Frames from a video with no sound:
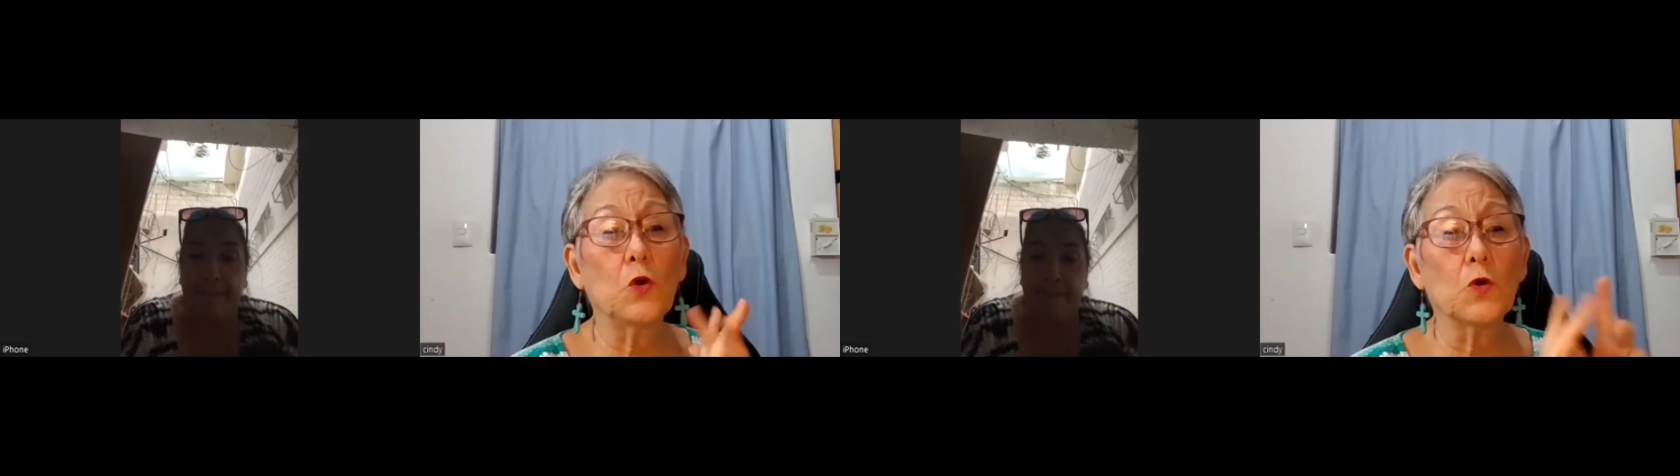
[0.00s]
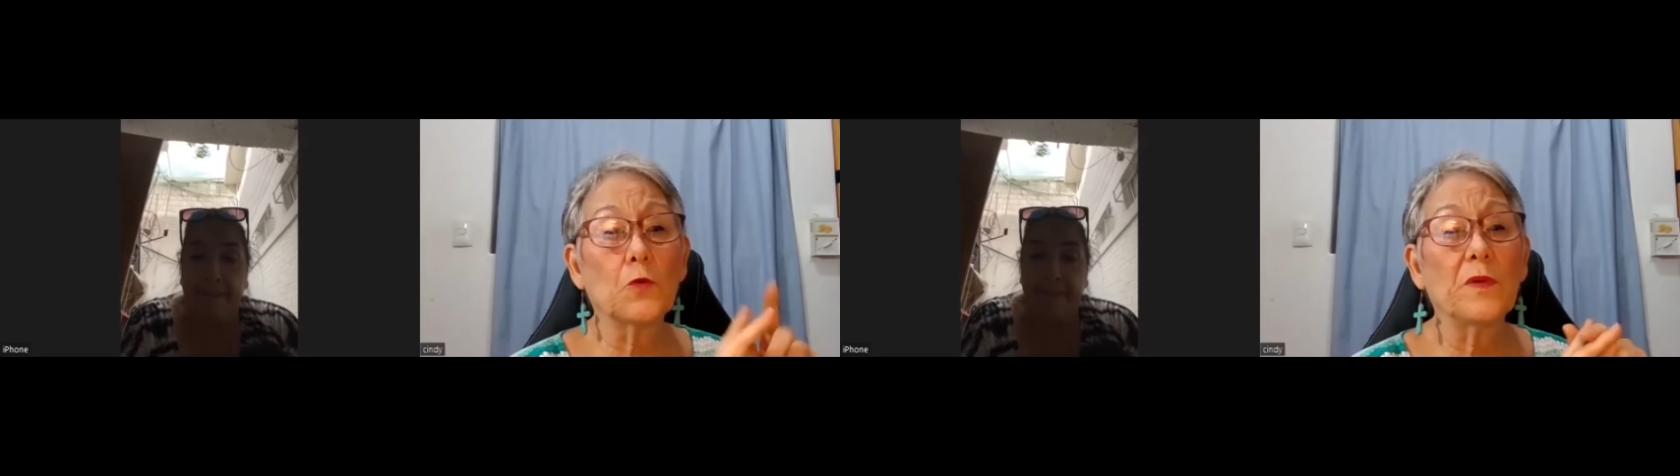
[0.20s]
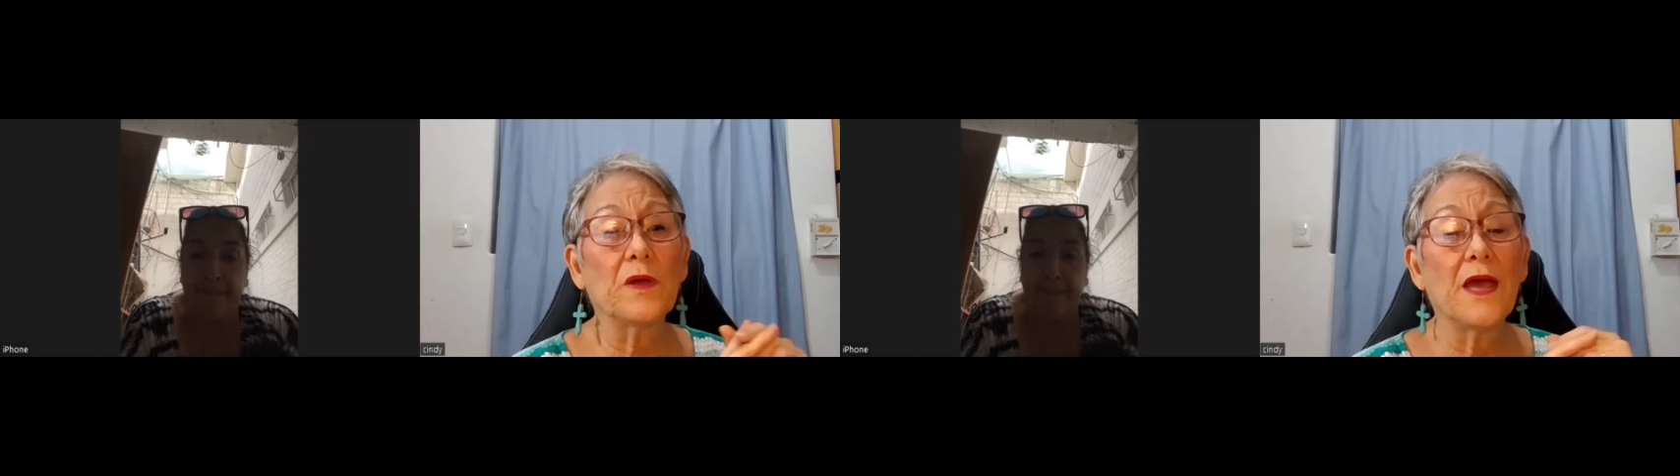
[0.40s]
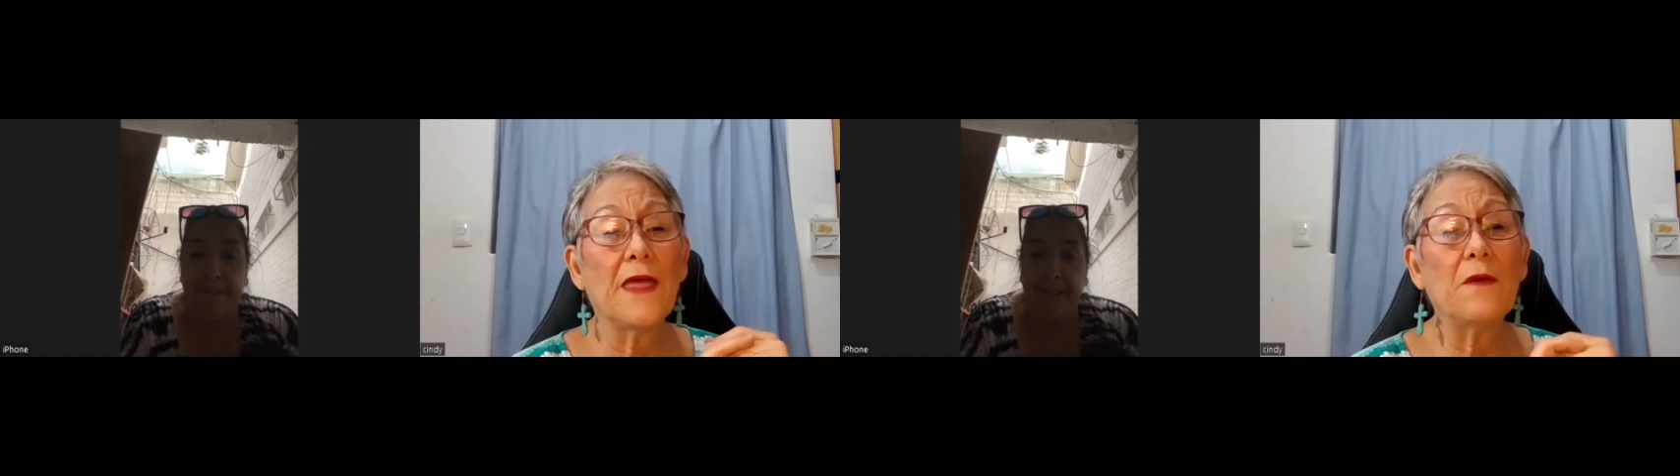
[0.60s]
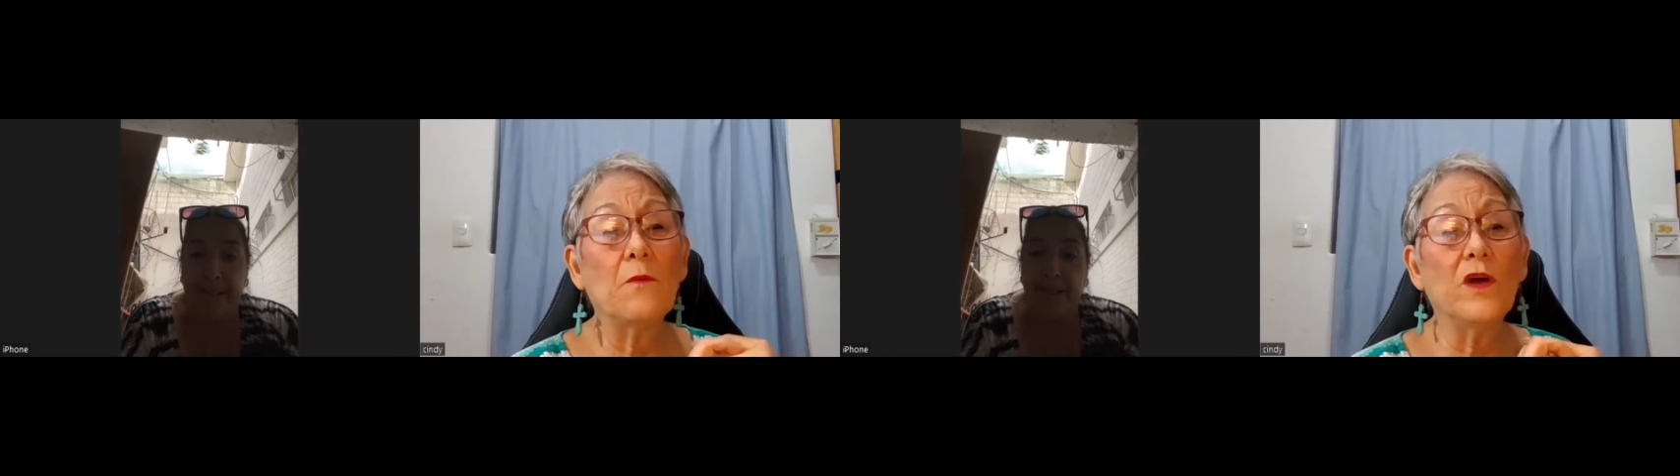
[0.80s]
CURP.
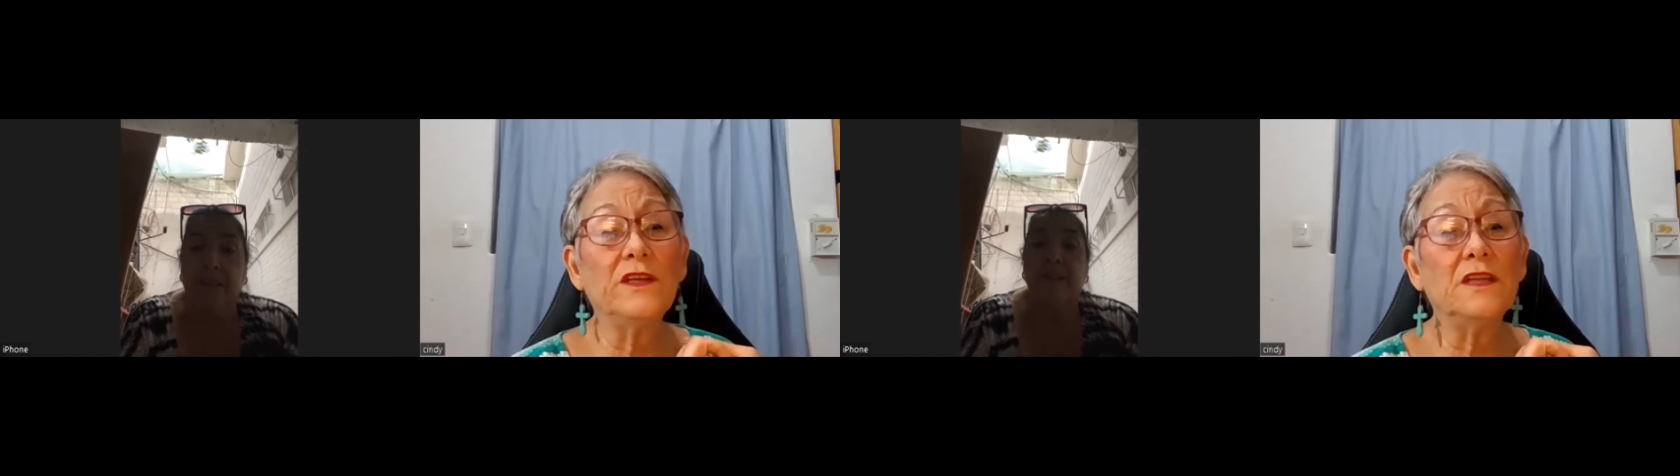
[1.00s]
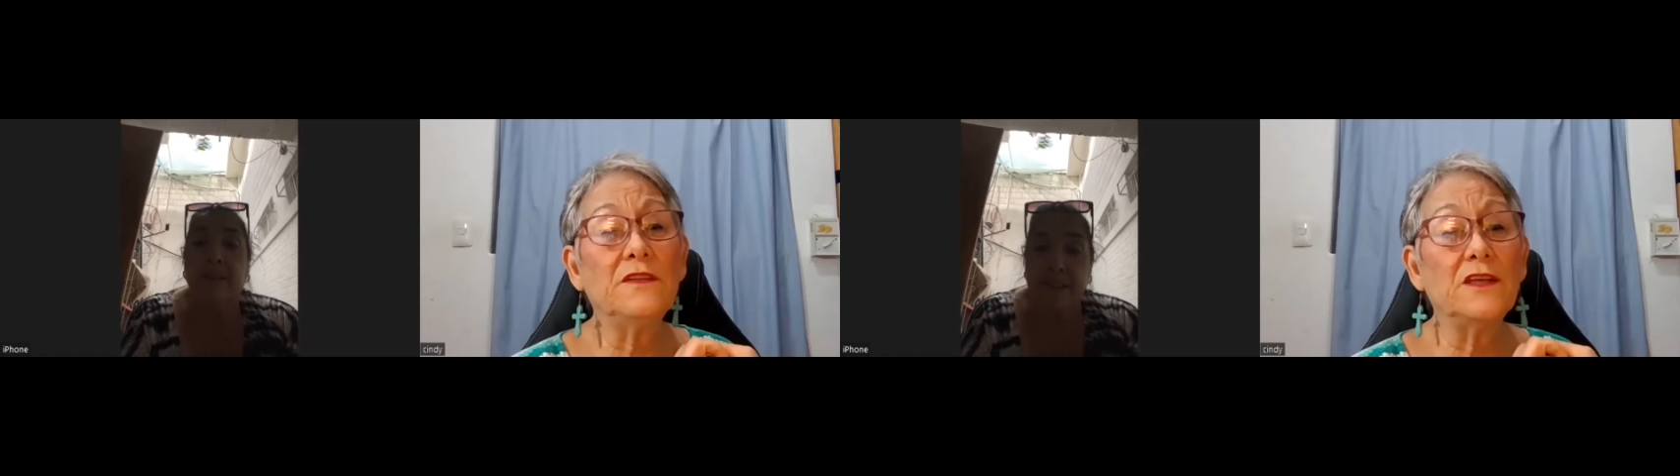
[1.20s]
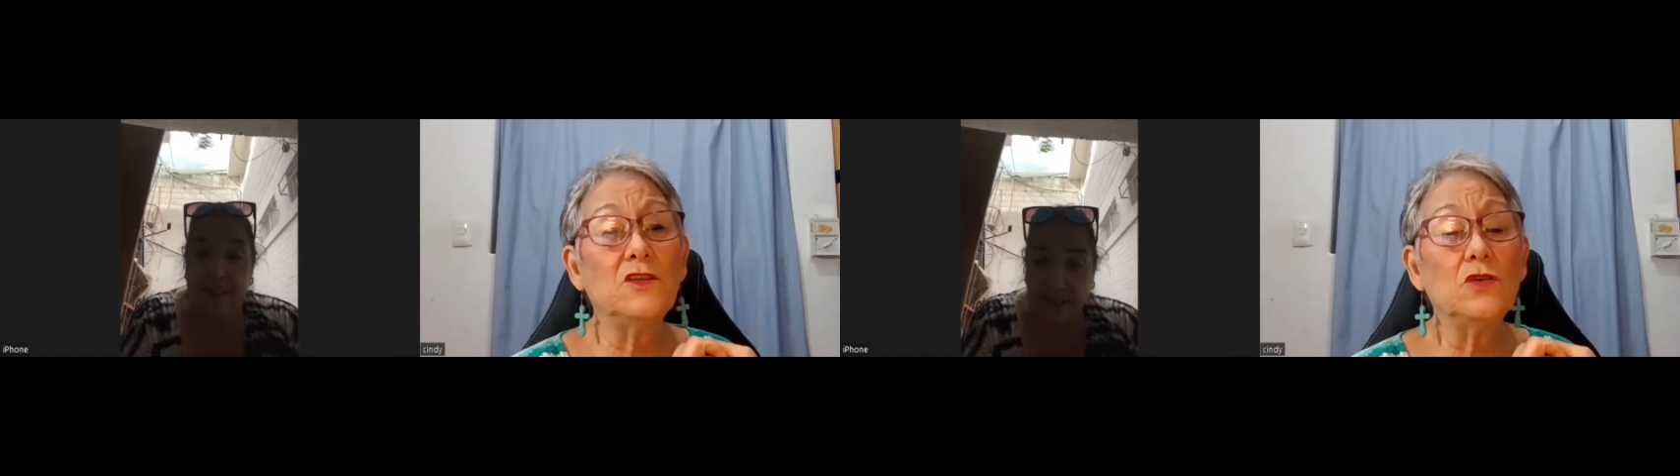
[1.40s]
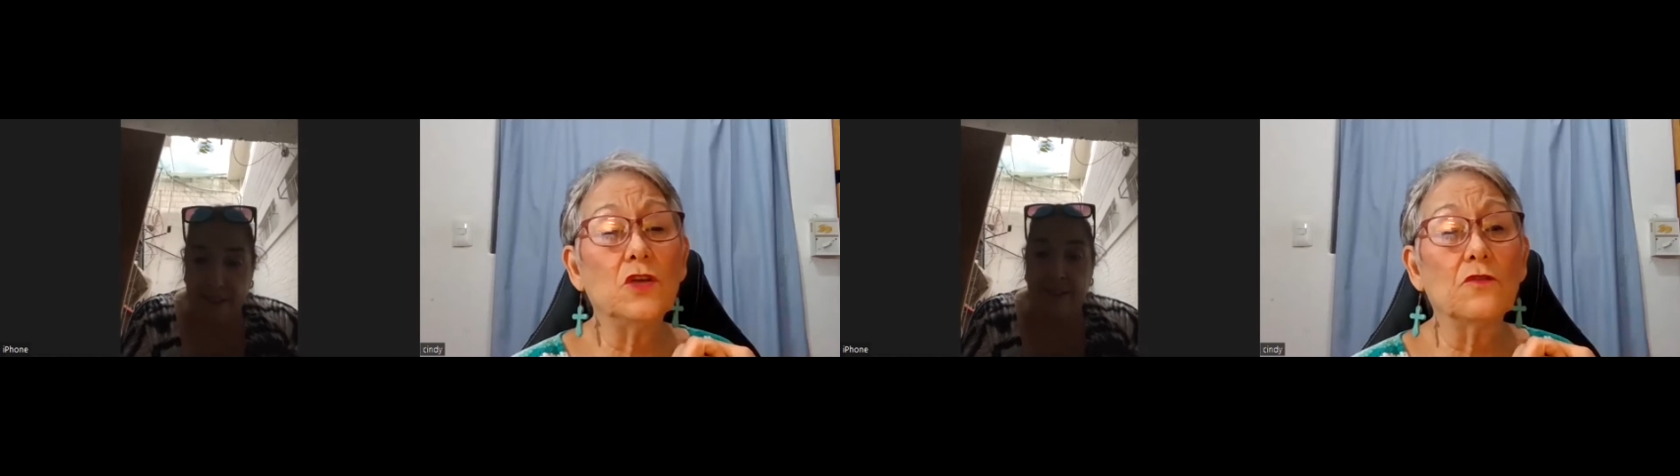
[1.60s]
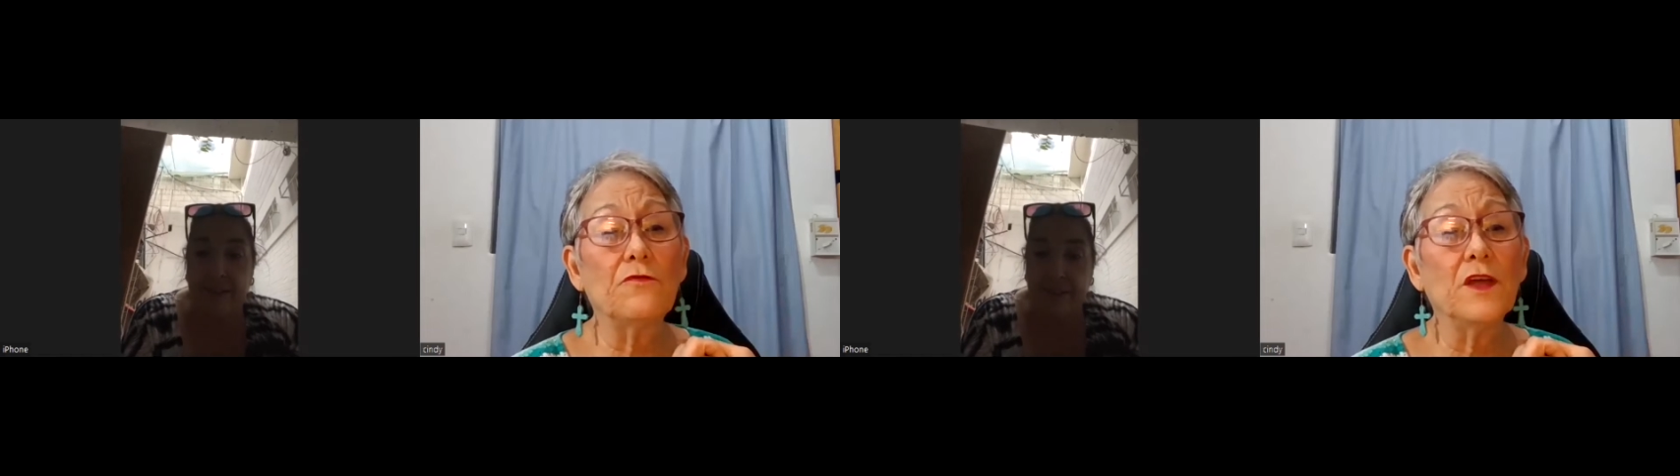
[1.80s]
Then when did they do your